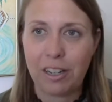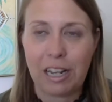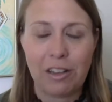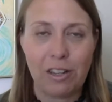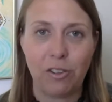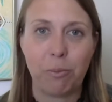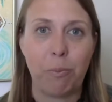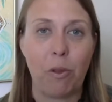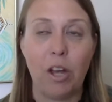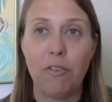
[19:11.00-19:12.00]
and these
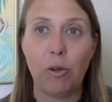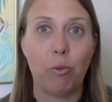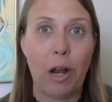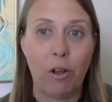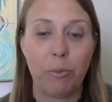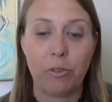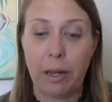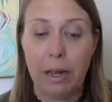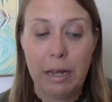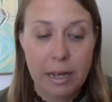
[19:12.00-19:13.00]
beloved realms
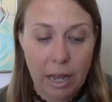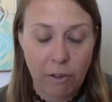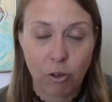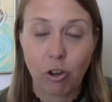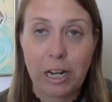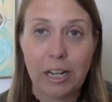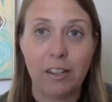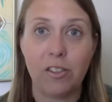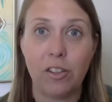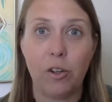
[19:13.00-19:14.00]
that have
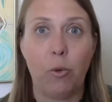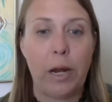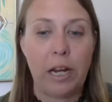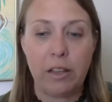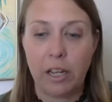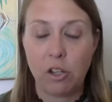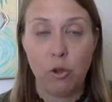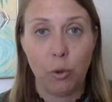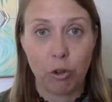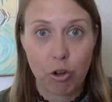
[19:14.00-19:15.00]
created this in a way that
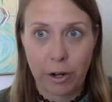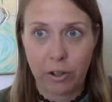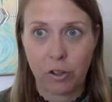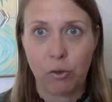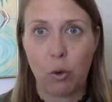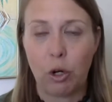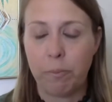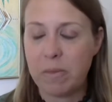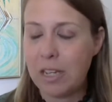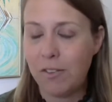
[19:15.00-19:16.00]
you will
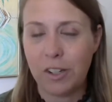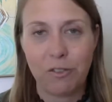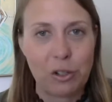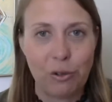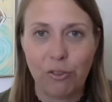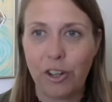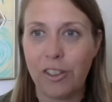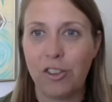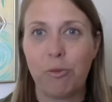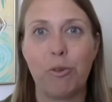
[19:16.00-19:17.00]
transform, even if you've
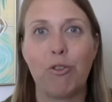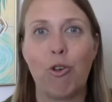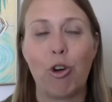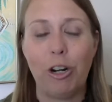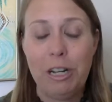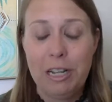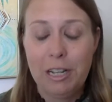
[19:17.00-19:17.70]
done this before.